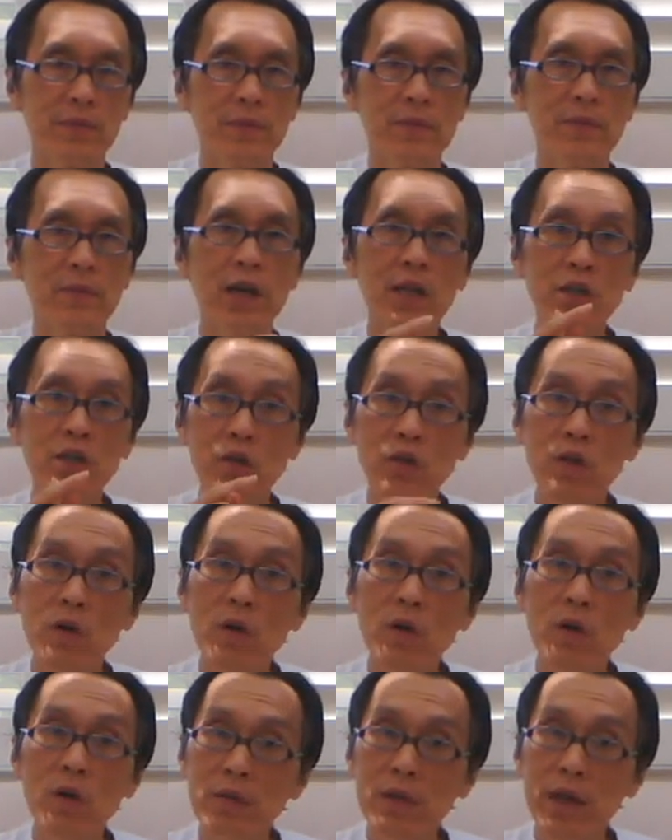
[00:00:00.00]
then you know
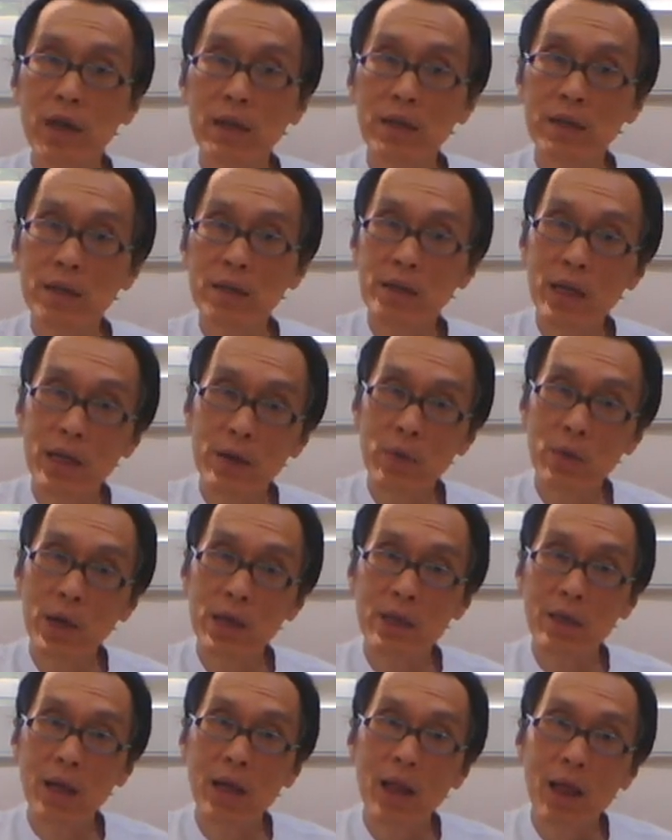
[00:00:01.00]
how to handle that
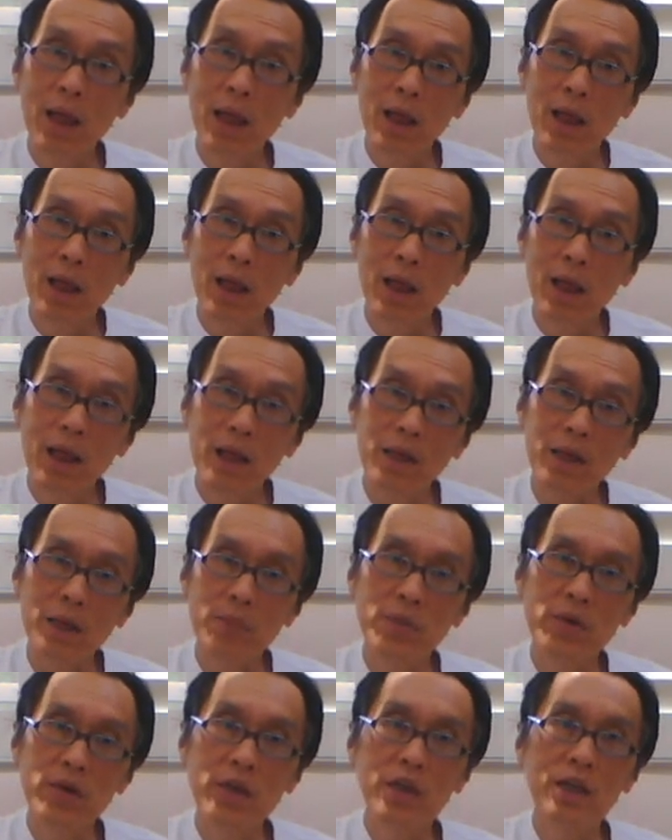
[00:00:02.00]
what?
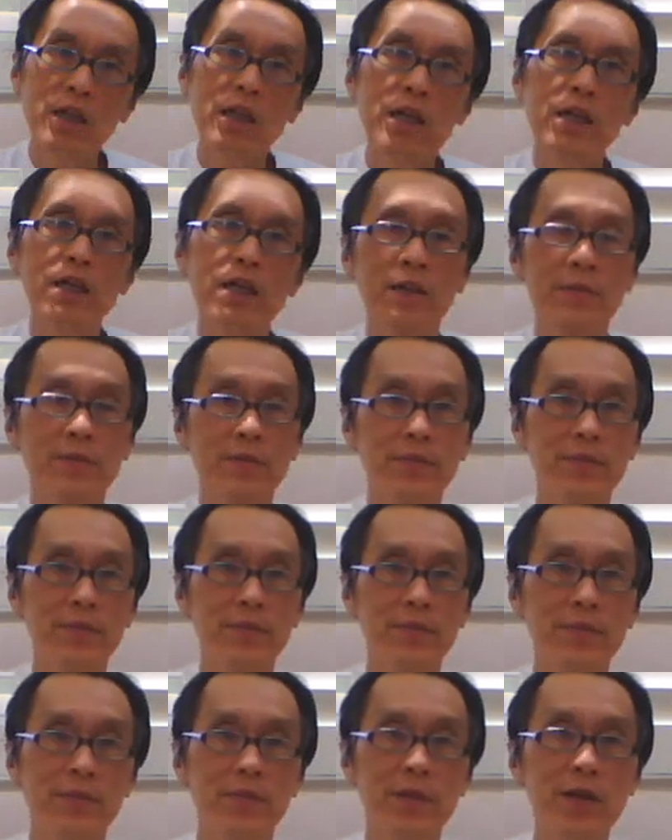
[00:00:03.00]
That breathing layer.
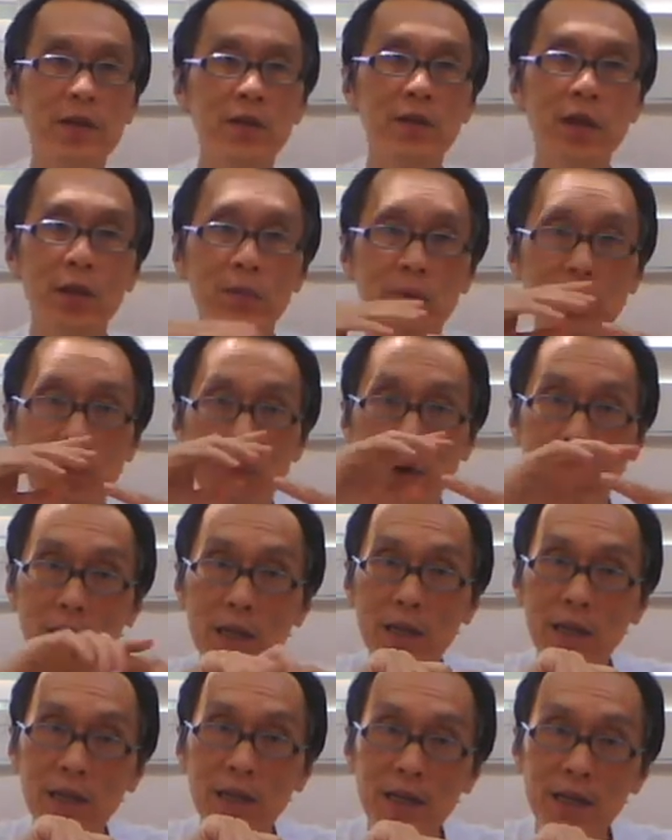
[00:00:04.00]
Right? You have the
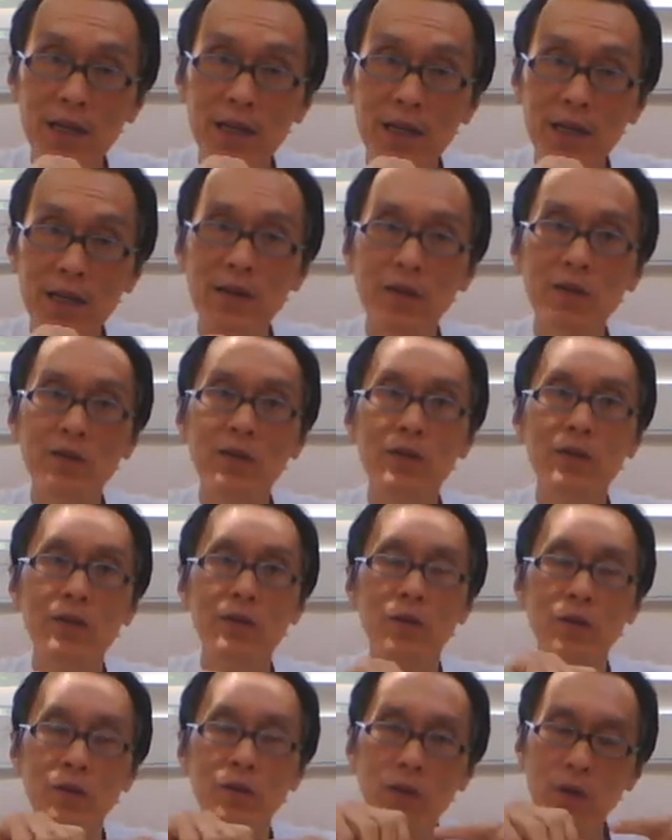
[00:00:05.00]
body layer, now that
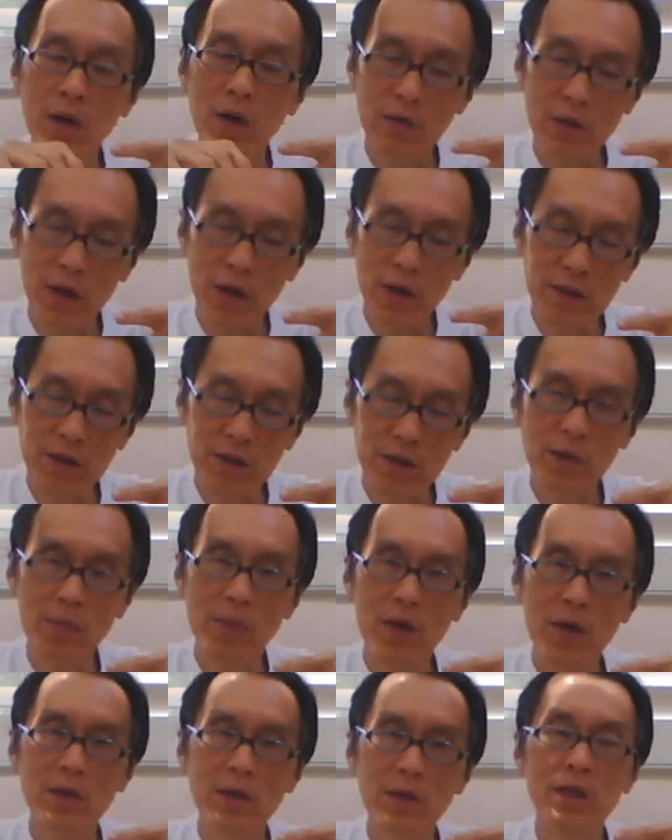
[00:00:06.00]
you know how to handle your
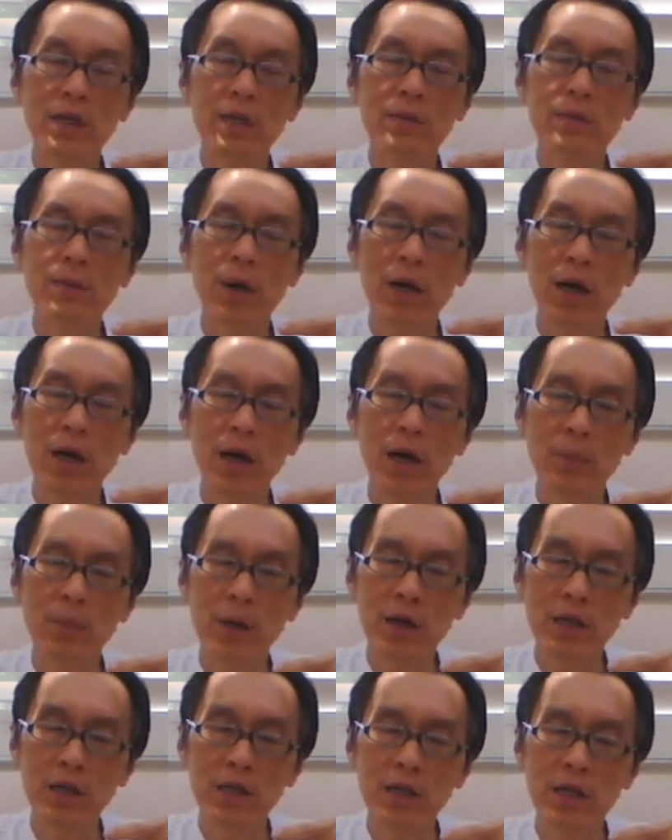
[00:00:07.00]
body
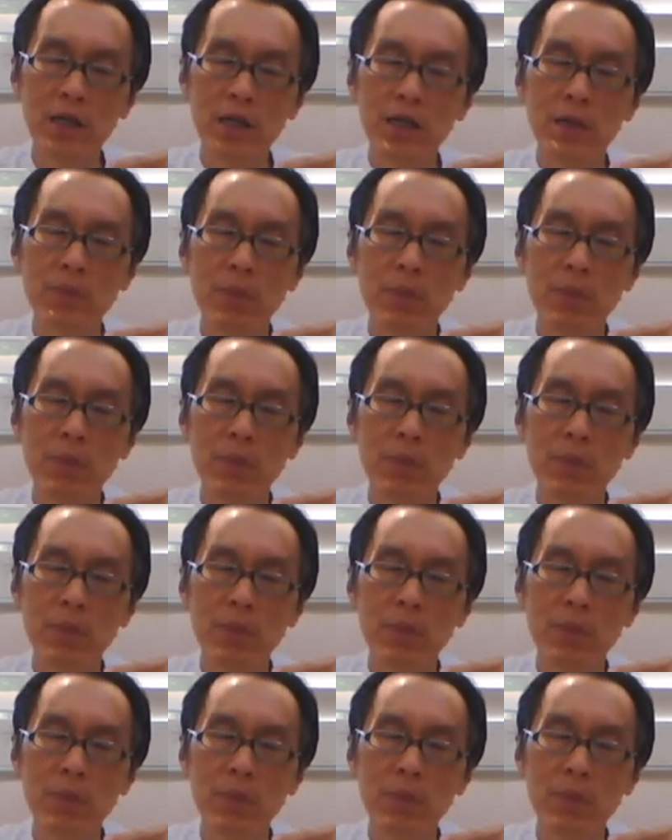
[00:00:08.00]
layer